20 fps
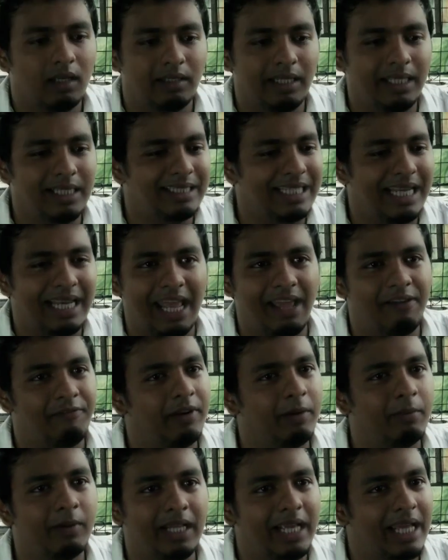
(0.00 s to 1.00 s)
Things that
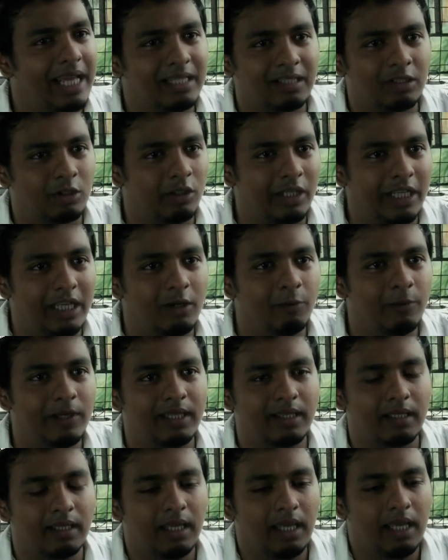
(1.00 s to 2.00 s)
everybody has to deal with.